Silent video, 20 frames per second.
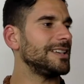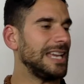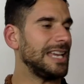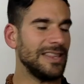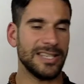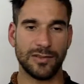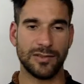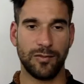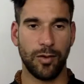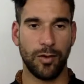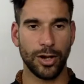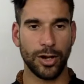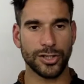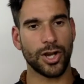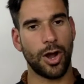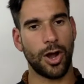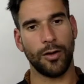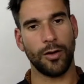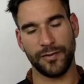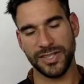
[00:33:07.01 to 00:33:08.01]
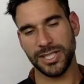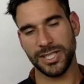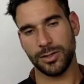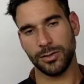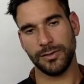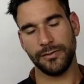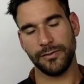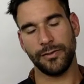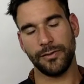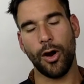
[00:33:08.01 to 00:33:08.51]
in this volatile
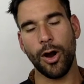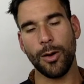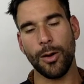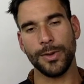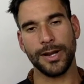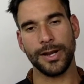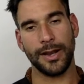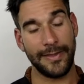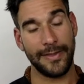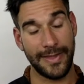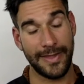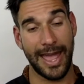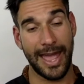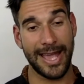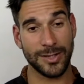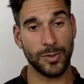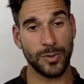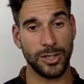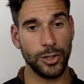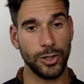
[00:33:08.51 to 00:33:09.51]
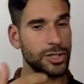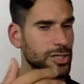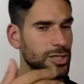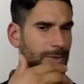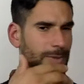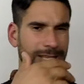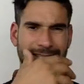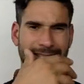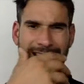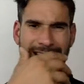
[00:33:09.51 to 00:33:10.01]
physical environment as we used to
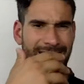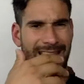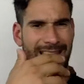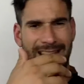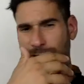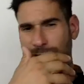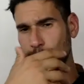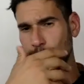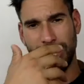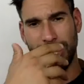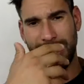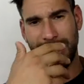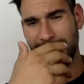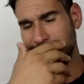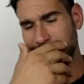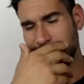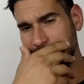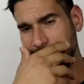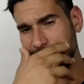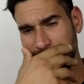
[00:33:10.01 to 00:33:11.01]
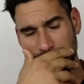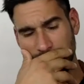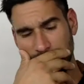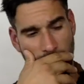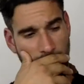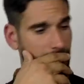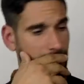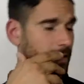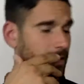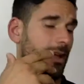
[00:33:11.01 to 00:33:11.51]
be 10,000, 20,000 years ago,
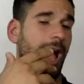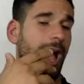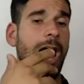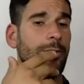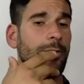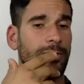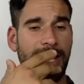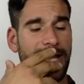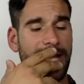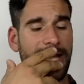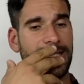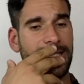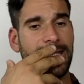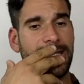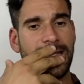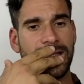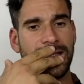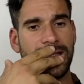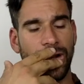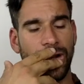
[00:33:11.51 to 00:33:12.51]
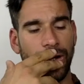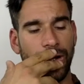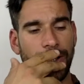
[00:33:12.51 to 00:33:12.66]
100,000 years ago.